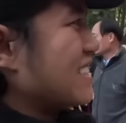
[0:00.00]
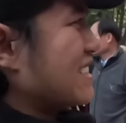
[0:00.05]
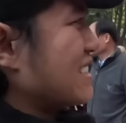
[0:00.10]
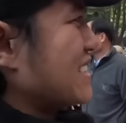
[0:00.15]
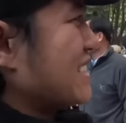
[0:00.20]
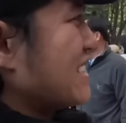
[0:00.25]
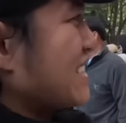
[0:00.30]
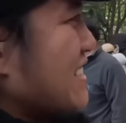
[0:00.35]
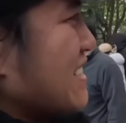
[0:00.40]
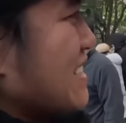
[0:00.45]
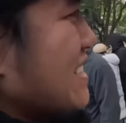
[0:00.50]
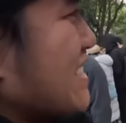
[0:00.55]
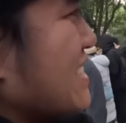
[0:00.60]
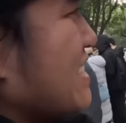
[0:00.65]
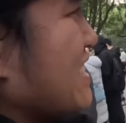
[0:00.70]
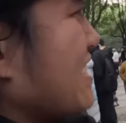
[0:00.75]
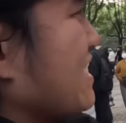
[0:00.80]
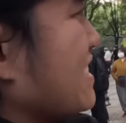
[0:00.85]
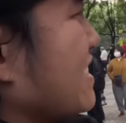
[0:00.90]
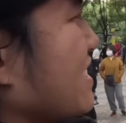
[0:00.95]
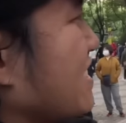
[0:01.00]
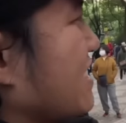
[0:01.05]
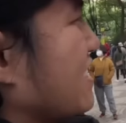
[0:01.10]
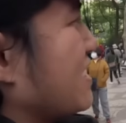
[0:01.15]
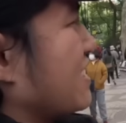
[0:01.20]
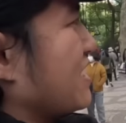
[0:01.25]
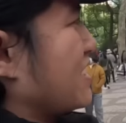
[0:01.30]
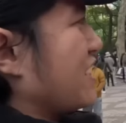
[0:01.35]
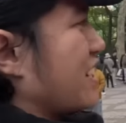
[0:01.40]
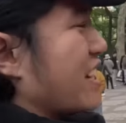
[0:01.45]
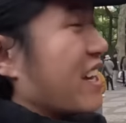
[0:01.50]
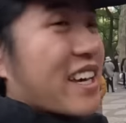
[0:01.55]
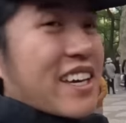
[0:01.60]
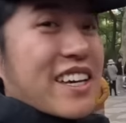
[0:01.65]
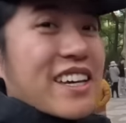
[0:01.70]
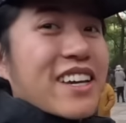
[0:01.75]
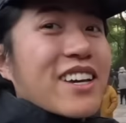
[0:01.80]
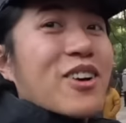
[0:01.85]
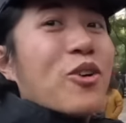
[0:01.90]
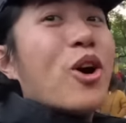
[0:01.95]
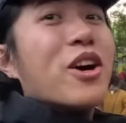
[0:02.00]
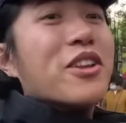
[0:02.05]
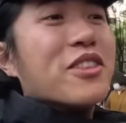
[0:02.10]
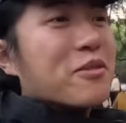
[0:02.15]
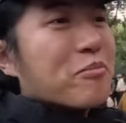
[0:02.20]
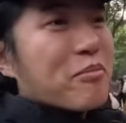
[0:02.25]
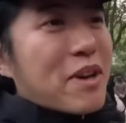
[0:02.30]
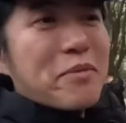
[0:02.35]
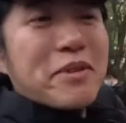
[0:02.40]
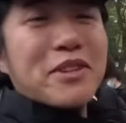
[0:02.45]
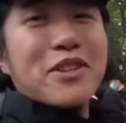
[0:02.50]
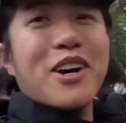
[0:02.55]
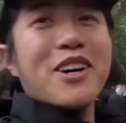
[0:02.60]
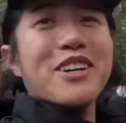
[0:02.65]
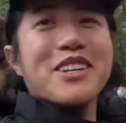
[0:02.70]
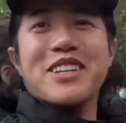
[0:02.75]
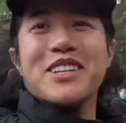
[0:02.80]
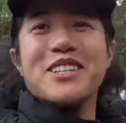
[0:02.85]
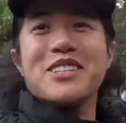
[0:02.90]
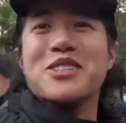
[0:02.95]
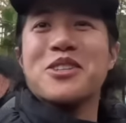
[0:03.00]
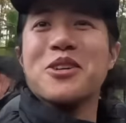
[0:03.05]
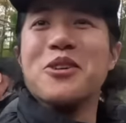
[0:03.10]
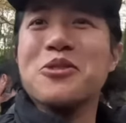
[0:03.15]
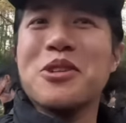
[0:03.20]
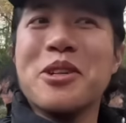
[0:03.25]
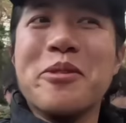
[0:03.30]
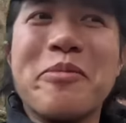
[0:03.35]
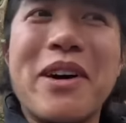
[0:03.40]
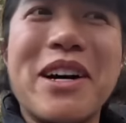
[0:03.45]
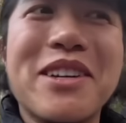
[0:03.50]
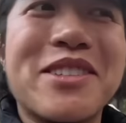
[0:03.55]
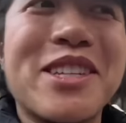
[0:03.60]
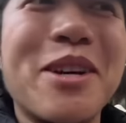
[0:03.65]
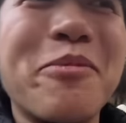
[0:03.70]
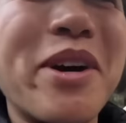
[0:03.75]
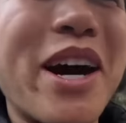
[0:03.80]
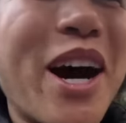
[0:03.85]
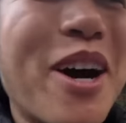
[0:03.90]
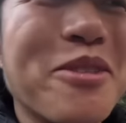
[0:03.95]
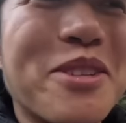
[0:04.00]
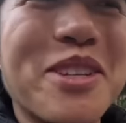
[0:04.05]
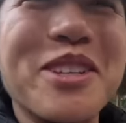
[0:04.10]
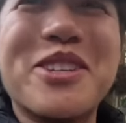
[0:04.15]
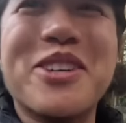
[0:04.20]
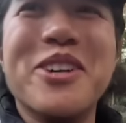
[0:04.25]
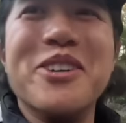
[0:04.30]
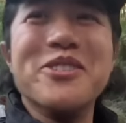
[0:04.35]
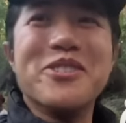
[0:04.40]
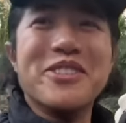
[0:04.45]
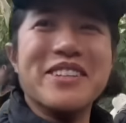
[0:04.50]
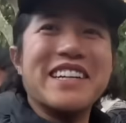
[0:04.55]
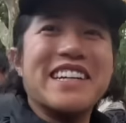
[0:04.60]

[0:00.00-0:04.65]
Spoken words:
guy, he's selling his children very well. Well, maybe not his children, but someone else's children.